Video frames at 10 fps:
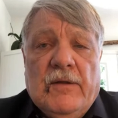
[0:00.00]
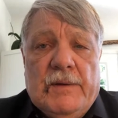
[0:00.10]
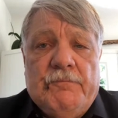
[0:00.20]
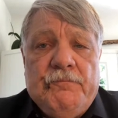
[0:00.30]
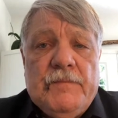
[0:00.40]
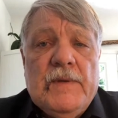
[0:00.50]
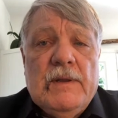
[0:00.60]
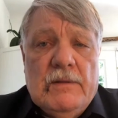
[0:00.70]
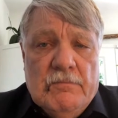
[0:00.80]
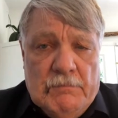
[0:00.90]
them
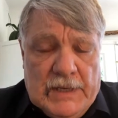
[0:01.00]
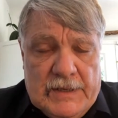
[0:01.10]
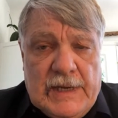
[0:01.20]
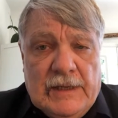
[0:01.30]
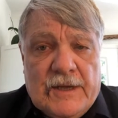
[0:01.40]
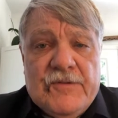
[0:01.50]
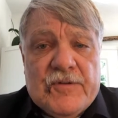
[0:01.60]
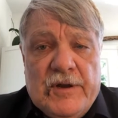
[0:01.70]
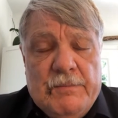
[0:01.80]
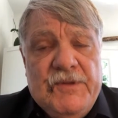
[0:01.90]
Metallica is
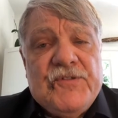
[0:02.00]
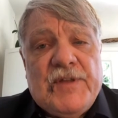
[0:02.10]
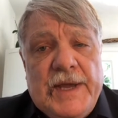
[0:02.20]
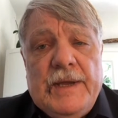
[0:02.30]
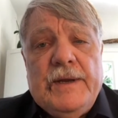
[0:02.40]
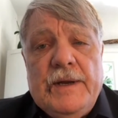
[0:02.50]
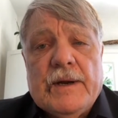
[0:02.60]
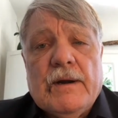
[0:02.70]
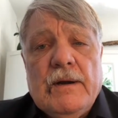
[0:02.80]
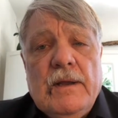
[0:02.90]
going to be staying
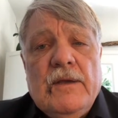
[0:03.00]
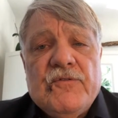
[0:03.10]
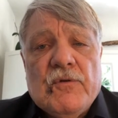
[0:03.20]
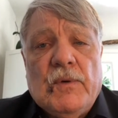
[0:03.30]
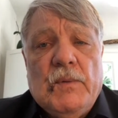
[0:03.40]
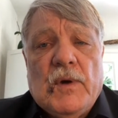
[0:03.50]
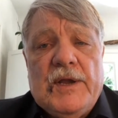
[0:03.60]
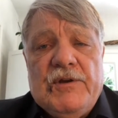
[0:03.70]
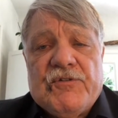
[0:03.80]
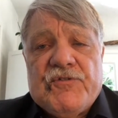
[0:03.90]
here. So we
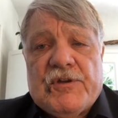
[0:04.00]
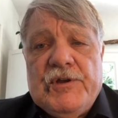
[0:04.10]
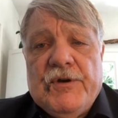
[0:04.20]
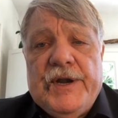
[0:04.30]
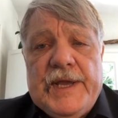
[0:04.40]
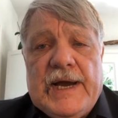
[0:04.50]
want your security